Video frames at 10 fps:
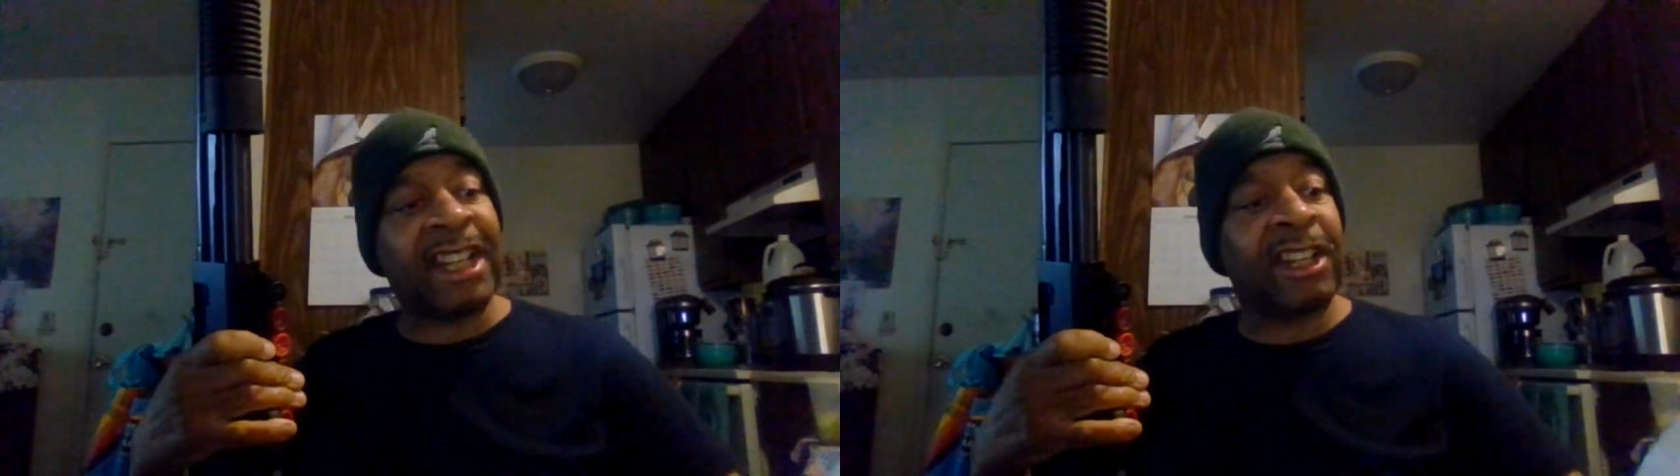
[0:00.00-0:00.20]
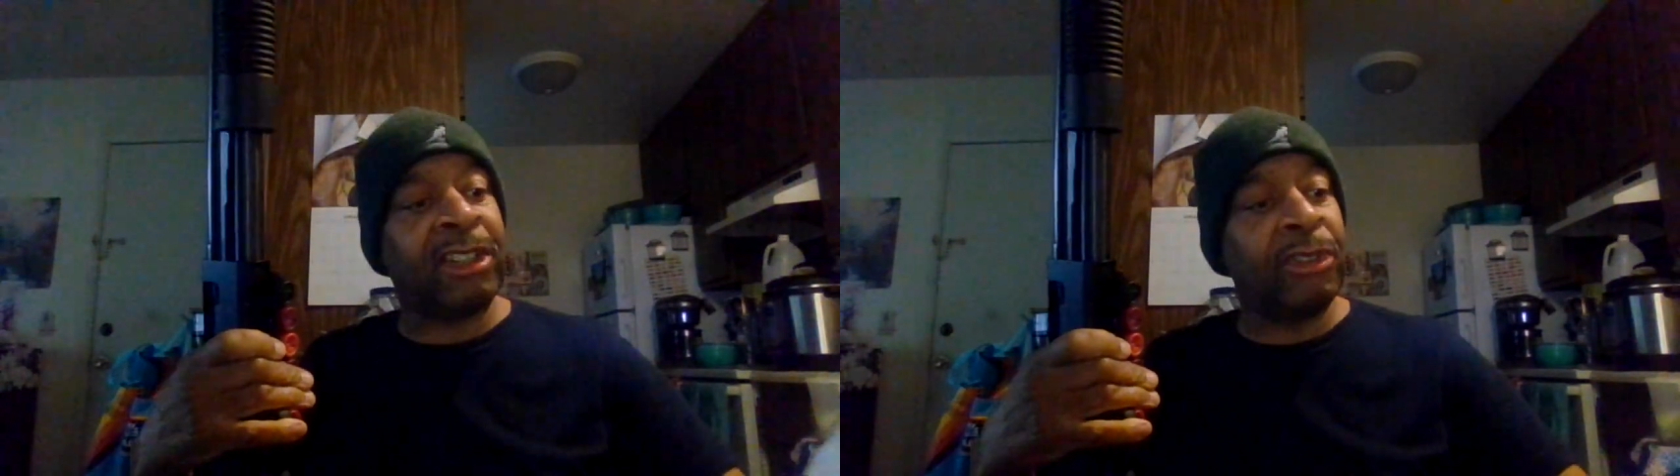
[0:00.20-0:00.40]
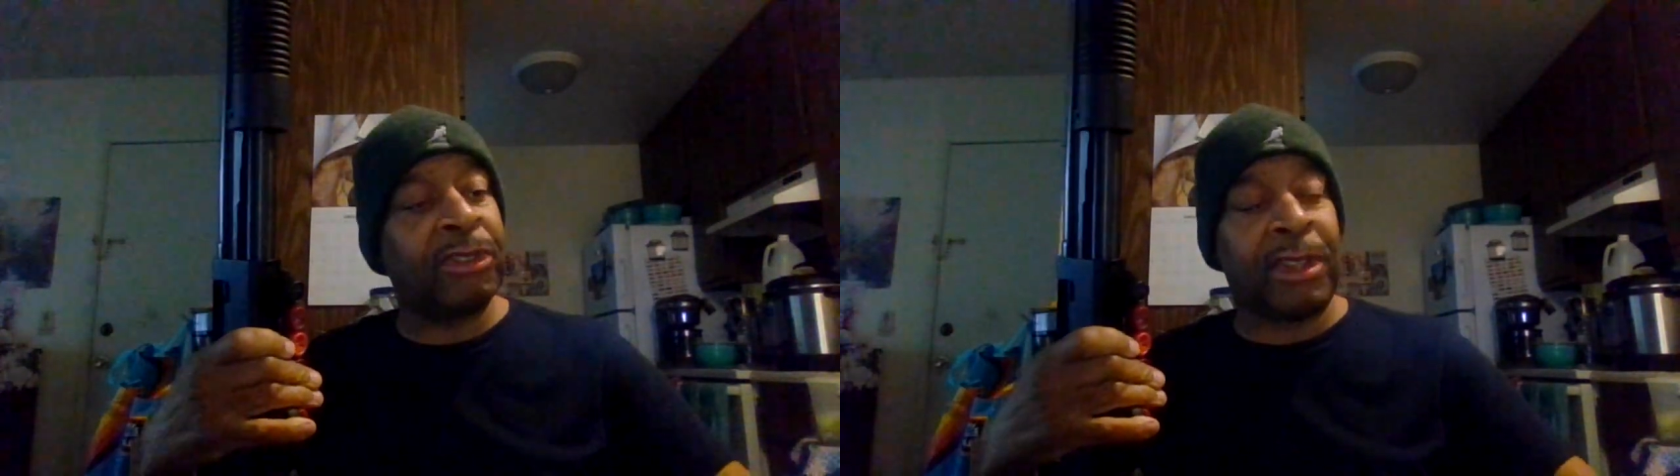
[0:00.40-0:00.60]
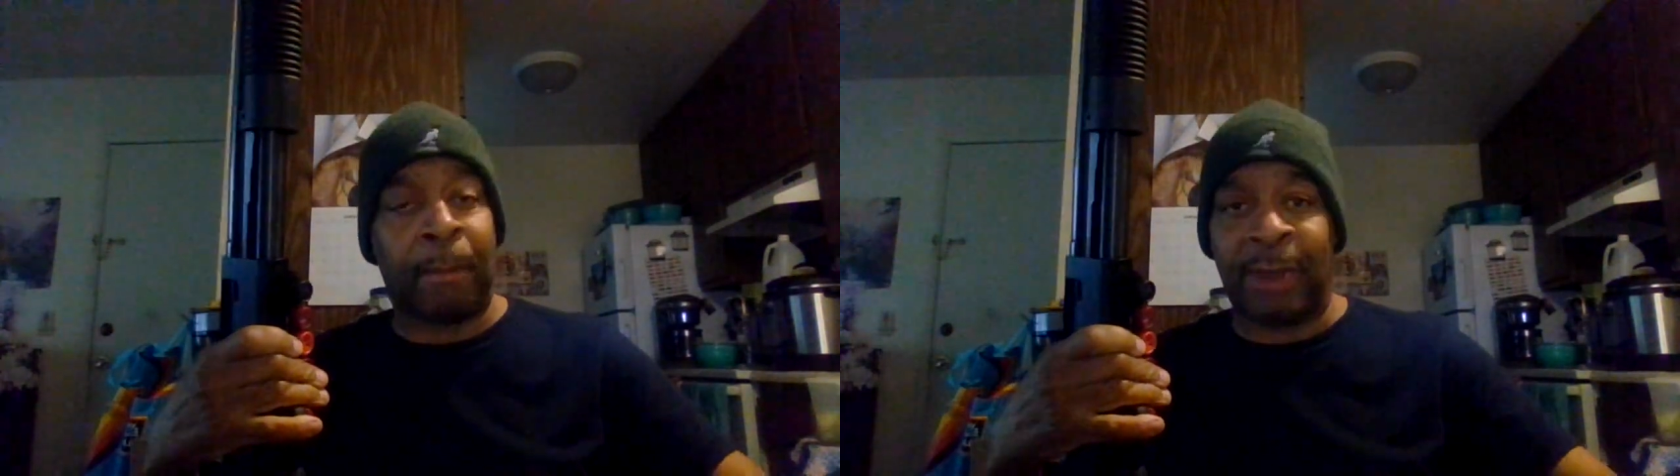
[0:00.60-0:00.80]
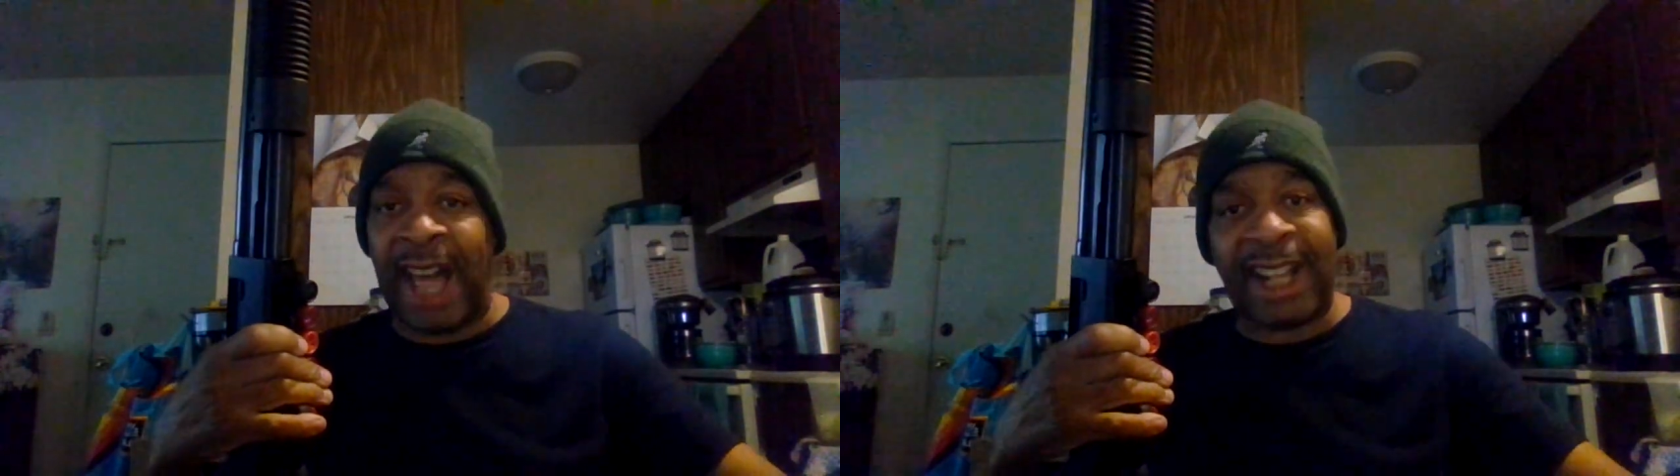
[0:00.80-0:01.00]
concludes the
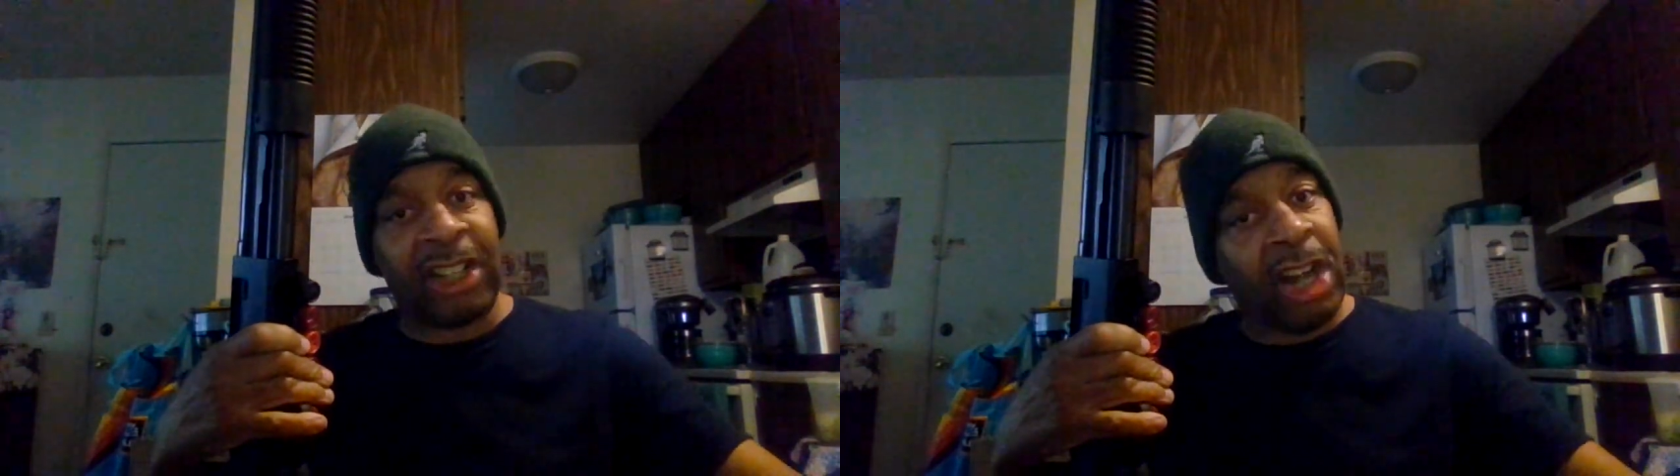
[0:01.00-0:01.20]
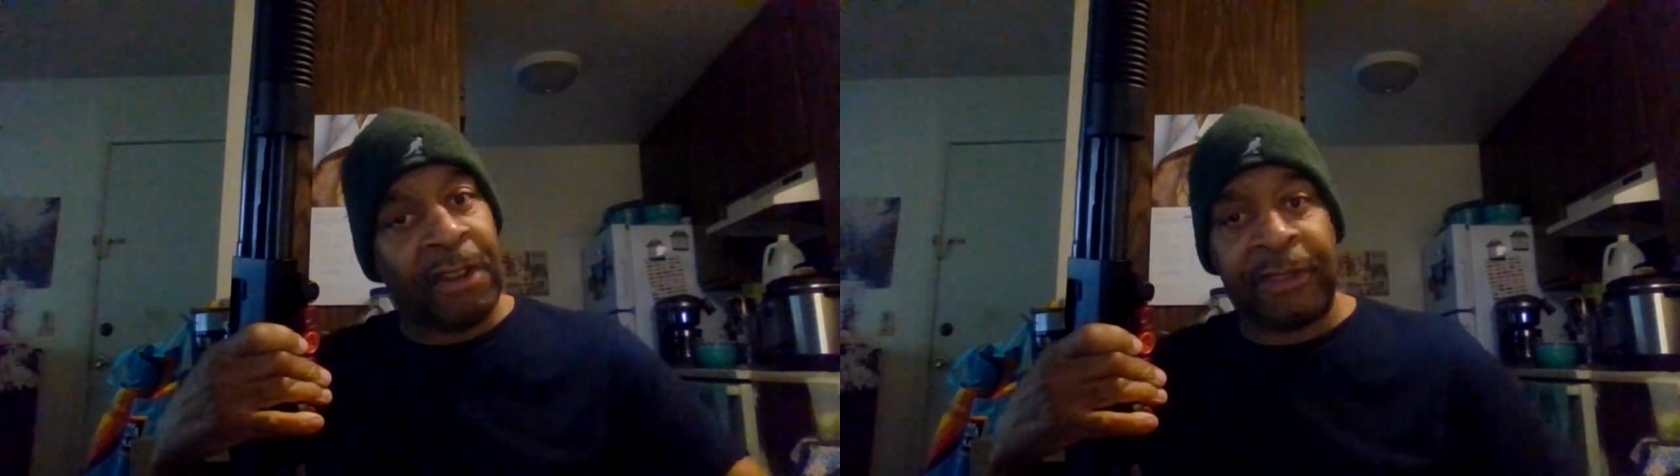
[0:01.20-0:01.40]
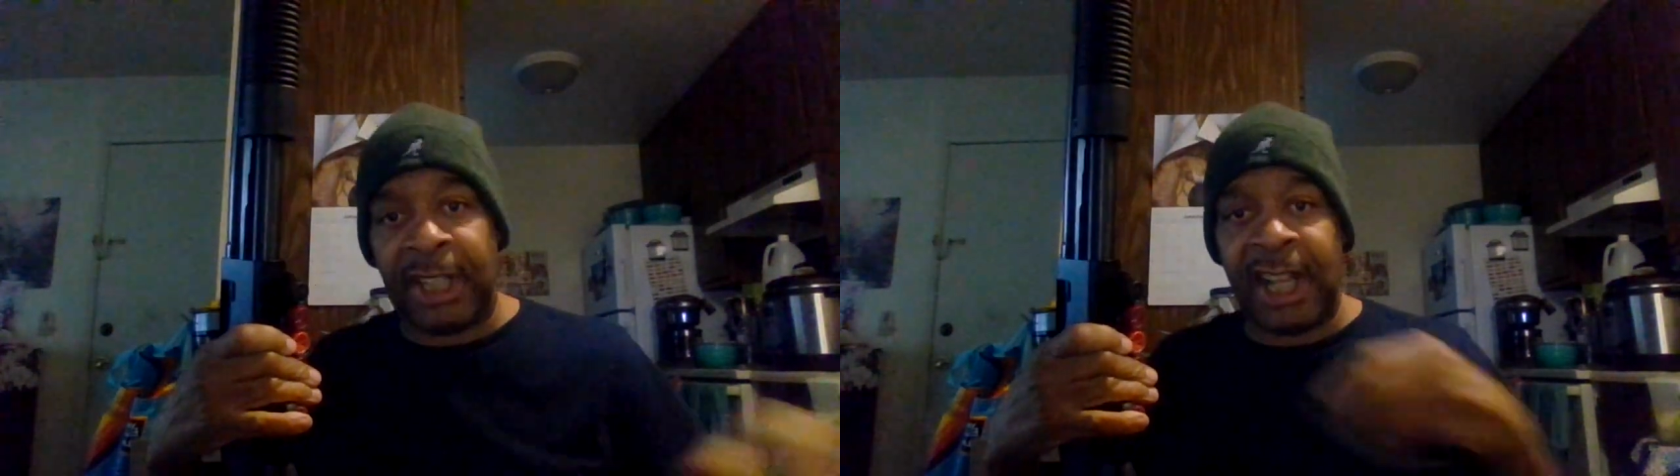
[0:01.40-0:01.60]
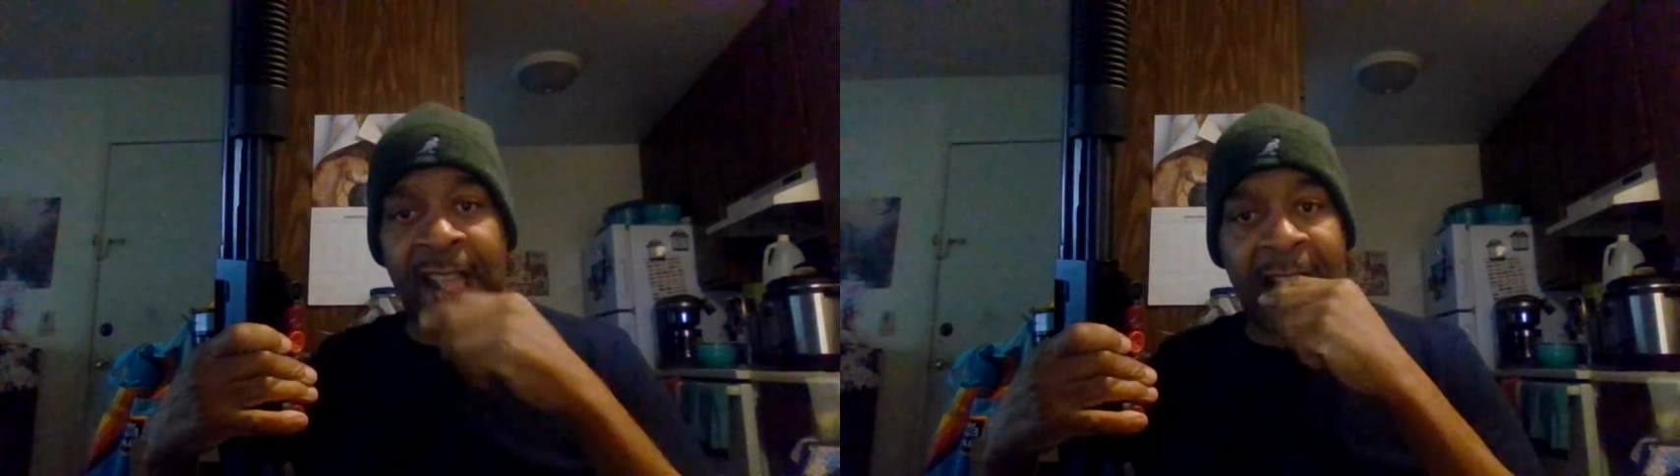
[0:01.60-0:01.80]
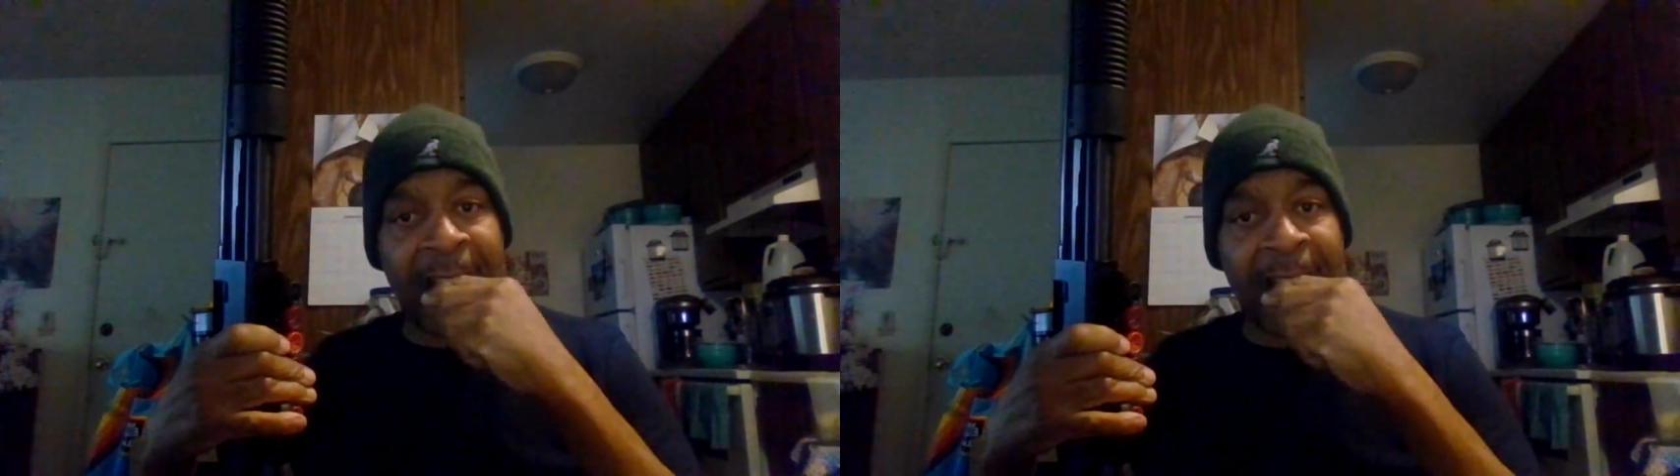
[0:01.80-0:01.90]
black coffee